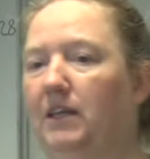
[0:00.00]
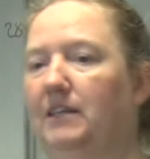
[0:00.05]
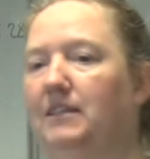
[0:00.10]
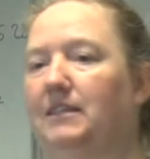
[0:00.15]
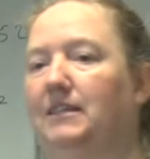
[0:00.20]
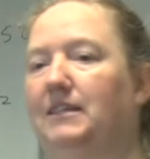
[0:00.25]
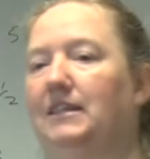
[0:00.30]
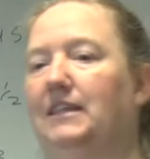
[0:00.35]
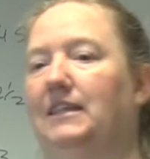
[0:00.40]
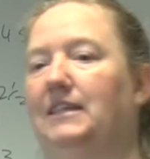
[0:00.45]

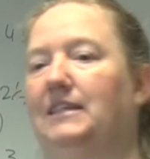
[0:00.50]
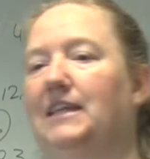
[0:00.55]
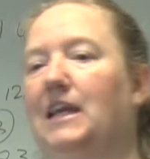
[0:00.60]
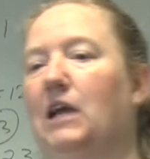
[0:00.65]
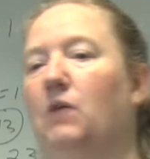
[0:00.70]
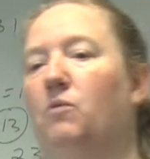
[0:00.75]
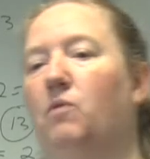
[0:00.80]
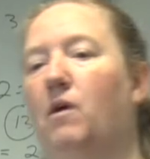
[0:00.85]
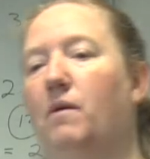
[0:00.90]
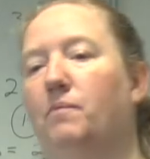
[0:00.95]
this, you need to
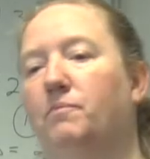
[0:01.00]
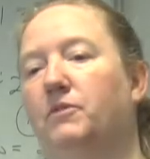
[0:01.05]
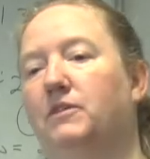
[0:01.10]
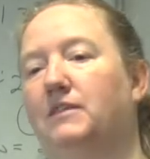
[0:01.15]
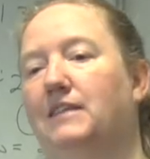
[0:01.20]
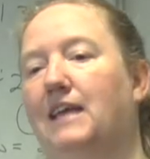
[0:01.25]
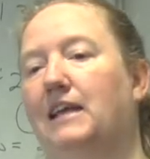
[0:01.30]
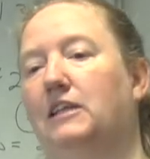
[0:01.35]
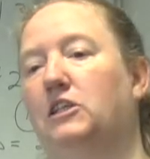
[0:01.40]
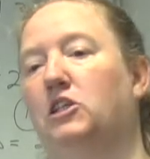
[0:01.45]
get what
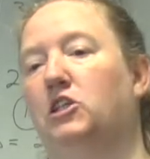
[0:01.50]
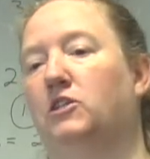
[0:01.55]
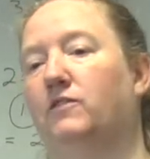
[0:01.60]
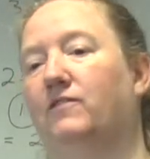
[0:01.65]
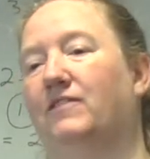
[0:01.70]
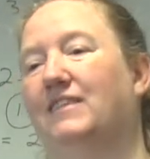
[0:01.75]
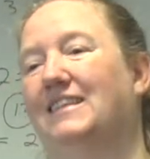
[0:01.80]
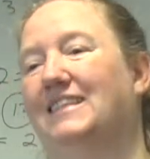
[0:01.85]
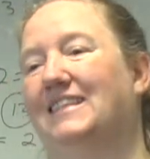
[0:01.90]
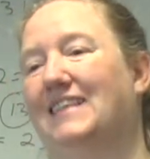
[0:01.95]
percentage
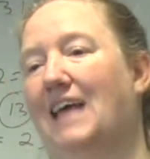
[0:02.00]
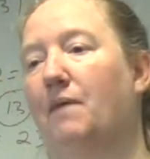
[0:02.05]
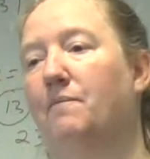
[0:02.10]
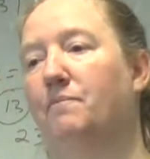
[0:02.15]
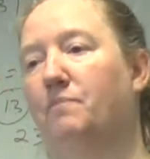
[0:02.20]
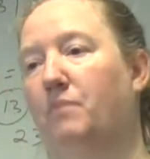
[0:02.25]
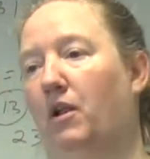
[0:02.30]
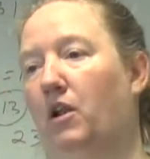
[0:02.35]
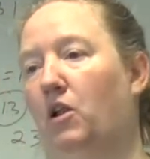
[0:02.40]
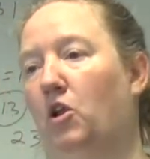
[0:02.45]
of the
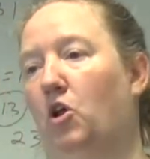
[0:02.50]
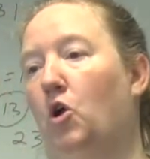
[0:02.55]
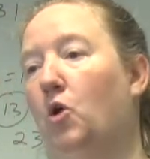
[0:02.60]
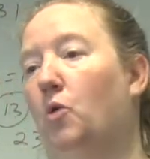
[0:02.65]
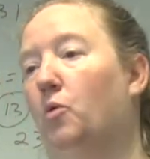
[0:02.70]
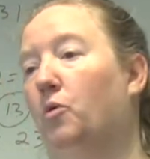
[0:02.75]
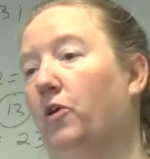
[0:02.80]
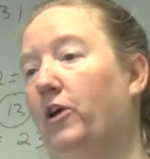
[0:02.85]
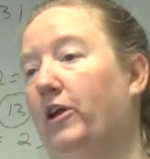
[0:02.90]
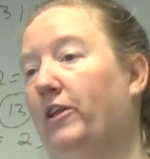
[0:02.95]
sample
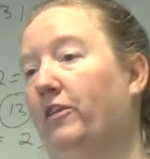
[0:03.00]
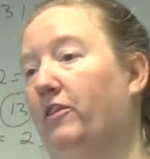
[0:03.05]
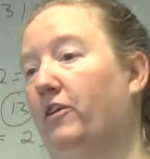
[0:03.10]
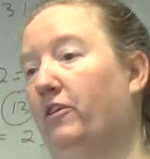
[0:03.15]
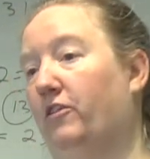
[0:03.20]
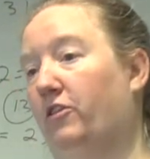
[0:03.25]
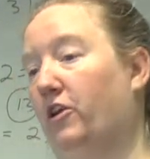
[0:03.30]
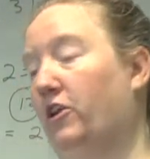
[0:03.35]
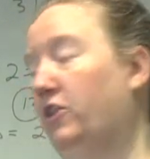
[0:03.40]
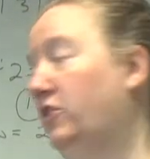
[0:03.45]
were in
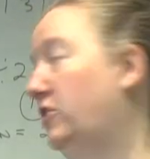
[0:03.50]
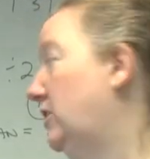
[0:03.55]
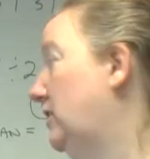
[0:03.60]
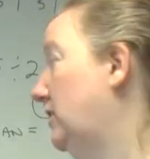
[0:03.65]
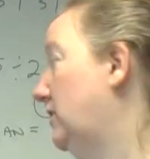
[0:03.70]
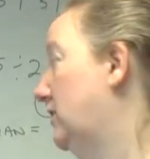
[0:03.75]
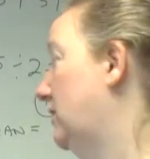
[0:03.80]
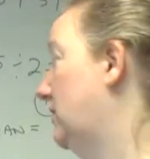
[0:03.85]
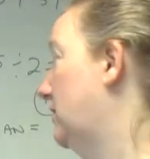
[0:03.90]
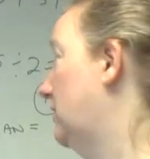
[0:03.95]
their
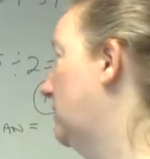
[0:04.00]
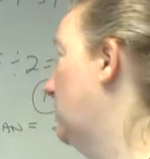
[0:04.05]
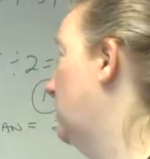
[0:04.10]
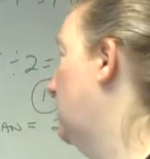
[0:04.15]
30s.